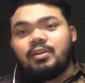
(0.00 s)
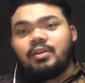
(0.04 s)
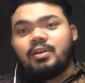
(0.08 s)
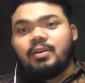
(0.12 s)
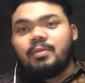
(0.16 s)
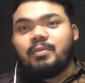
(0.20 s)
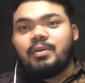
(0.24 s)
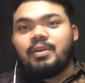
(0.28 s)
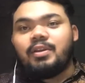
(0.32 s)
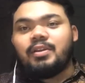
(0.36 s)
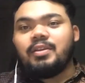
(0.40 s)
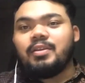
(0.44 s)

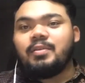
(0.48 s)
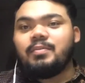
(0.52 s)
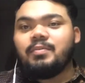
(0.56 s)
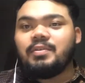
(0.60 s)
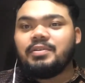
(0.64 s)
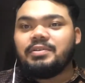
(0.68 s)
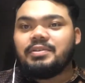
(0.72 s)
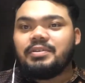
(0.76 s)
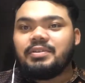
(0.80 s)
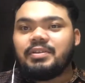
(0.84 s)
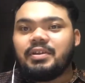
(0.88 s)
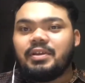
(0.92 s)
Okay, my
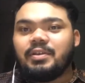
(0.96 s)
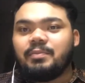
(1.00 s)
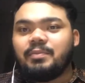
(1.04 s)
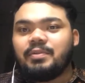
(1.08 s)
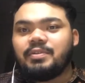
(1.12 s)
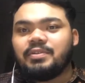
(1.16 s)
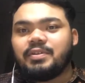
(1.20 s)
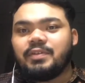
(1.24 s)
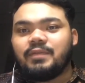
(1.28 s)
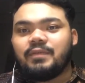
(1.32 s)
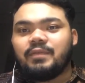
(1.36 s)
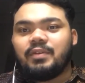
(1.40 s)
name is
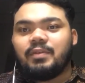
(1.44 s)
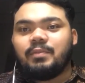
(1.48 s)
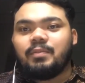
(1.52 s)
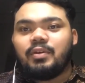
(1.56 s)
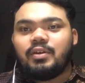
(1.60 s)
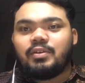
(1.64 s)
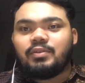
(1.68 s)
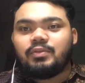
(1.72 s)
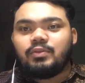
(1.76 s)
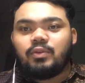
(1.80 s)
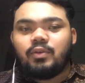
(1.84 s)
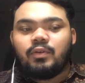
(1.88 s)
Aiman
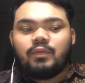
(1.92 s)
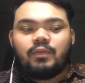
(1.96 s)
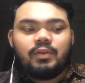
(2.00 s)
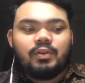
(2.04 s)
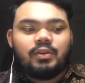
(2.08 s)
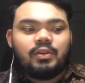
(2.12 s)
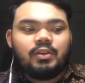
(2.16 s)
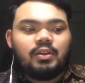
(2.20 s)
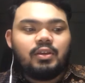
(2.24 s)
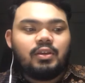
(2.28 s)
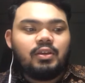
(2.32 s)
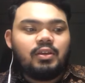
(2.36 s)
bin Azrul
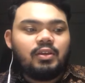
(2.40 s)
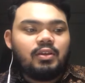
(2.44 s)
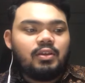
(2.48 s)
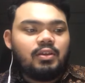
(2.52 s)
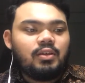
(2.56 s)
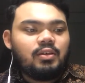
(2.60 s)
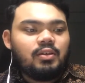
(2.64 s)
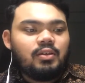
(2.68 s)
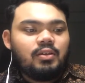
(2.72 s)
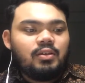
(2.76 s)
Afandi.